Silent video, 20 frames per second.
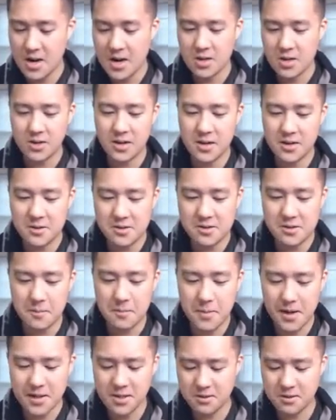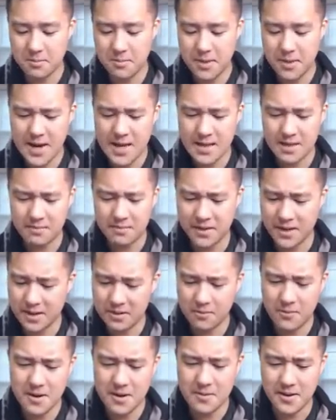Trying to do some mental math. I'm
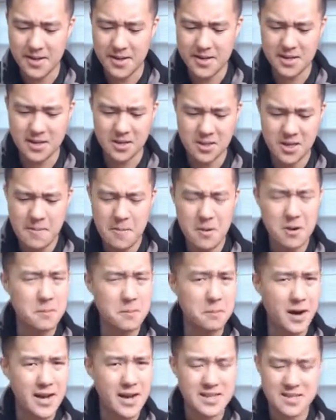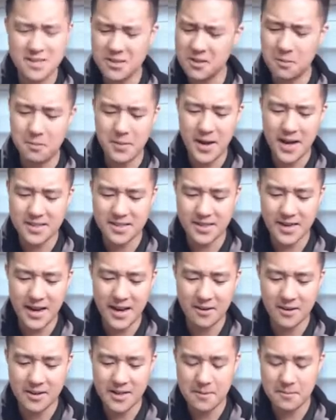like, wait a minute, is it cheaper to buy single packs? Like,
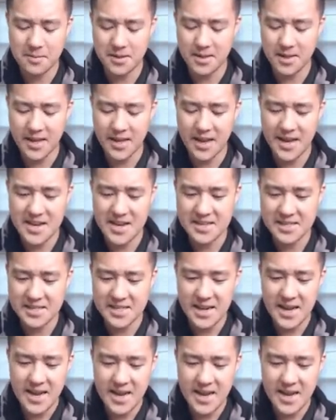how can that be the case?